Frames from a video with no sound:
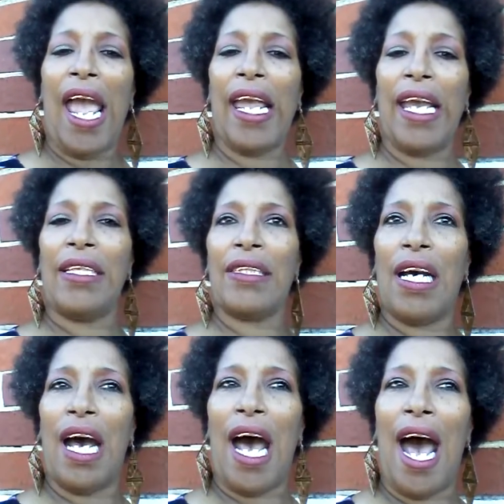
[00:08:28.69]
And
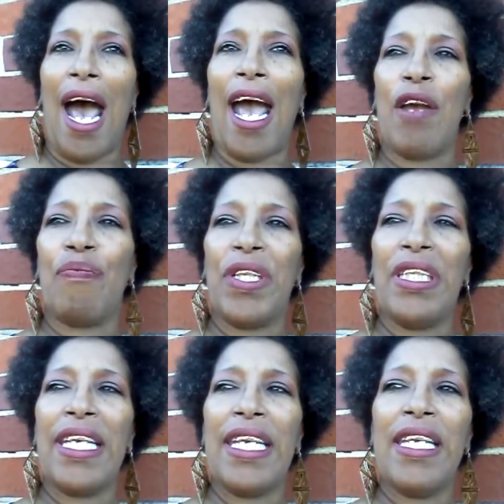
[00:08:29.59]
I
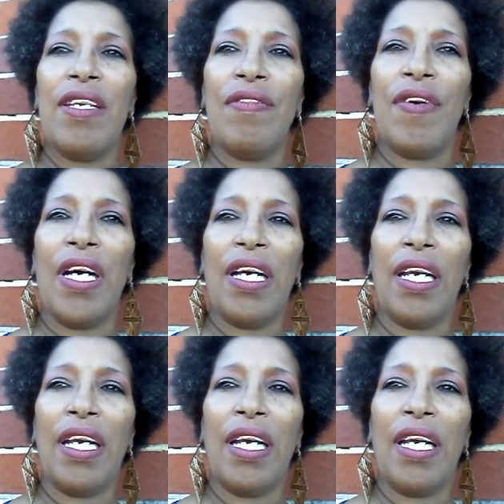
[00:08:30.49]
believe,